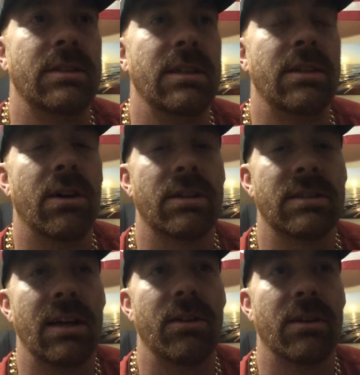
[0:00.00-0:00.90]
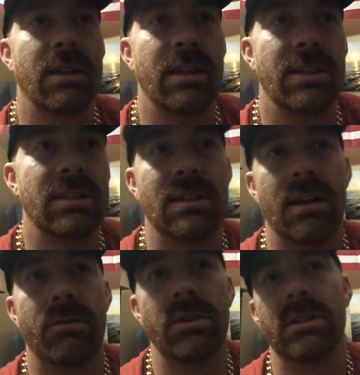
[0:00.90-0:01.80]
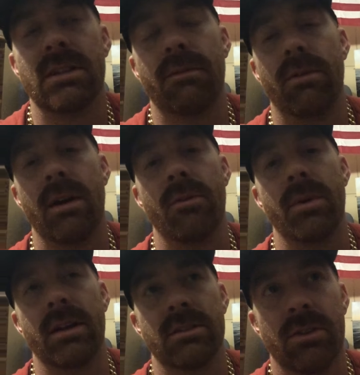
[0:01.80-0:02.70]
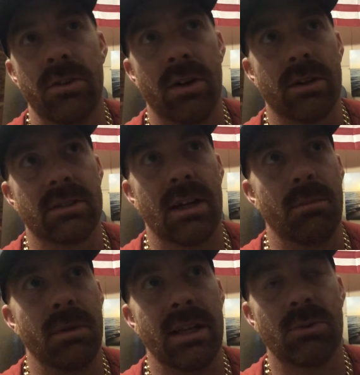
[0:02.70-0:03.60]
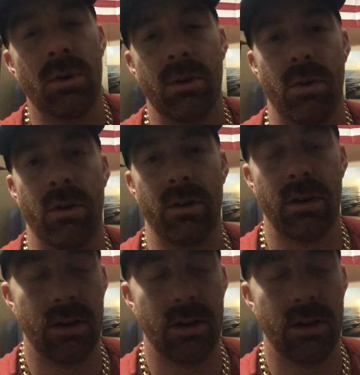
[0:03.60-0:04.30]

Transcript: See, the dark side thought that they just covered this up forever because of the dark side, but that's where they're wrong.